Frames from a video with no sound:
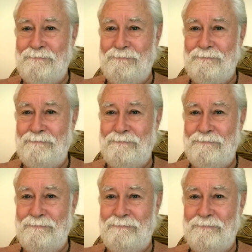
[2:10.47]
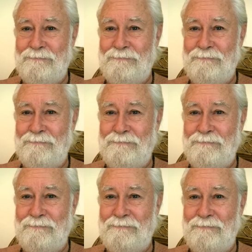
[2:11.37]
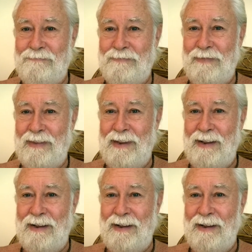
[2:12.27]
(no one is talking)